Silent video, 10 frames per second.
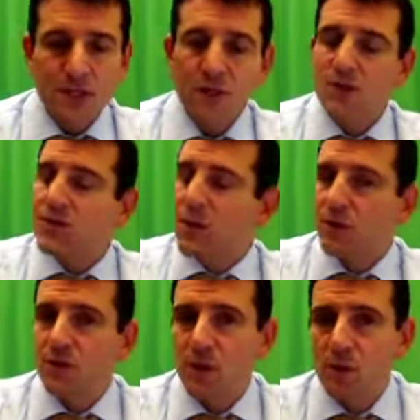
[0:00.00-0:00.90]
He goes
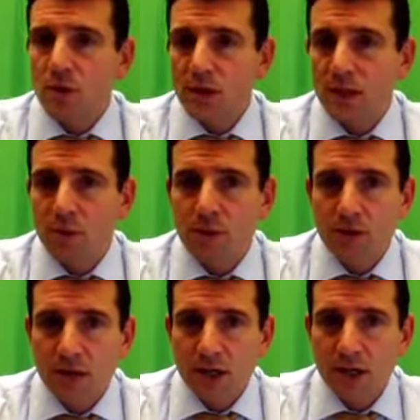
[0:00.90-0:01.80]
toe-to-toe
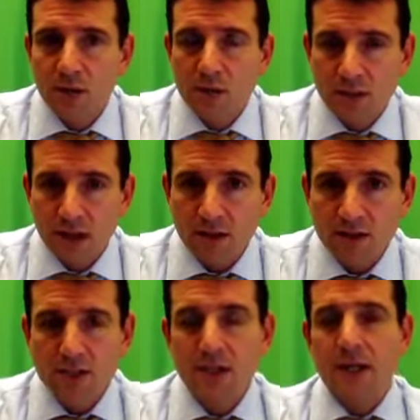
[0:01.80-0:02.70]
with
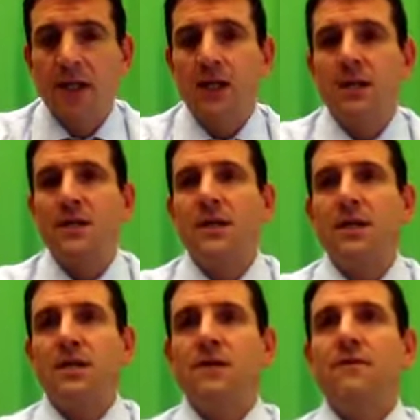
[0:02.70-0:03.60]
Douglas, and
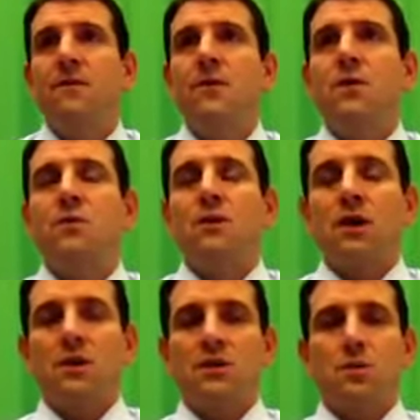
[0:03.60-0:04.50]
even though
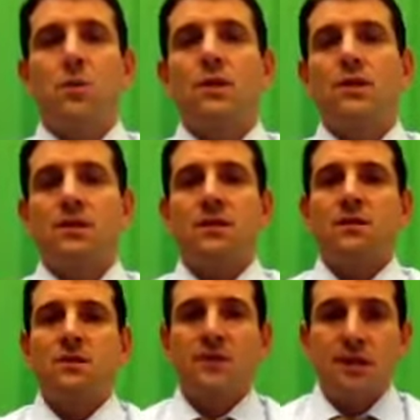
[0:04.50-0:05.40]
Douglas wins
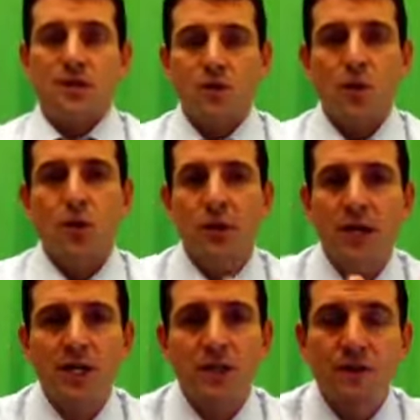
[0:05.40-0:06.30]
the senatorial
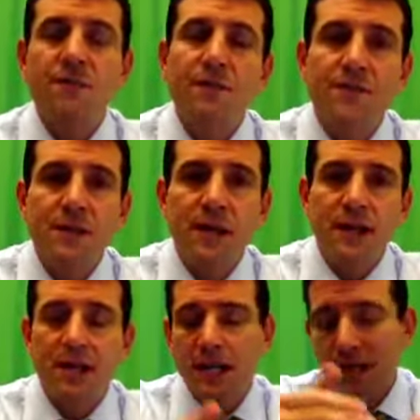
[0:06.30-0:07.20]
election of
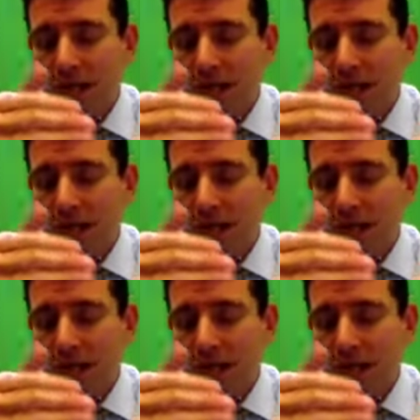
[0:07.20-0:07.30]
'58,